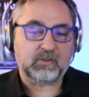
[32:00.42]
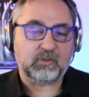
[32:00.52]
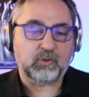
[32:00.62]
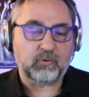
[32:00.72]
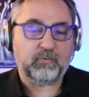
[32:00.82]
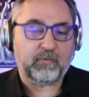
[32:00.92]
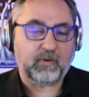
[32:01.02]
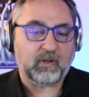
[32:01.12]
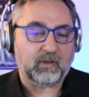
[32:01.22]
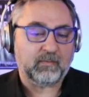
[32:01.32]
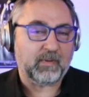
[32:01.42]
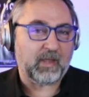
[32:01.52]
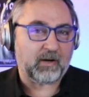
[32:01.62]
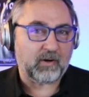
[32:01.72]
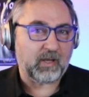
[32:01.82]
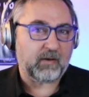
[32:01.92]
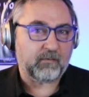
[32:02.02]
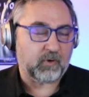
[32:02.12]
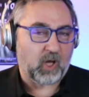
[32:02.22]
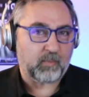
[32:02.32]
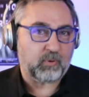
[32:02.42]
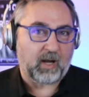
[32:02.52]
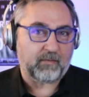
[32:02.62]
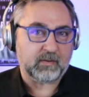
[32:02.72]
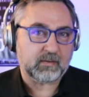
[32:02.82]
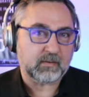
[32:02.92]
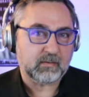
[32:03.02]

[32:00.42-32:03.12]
do you feel that are ahead for nonprofits?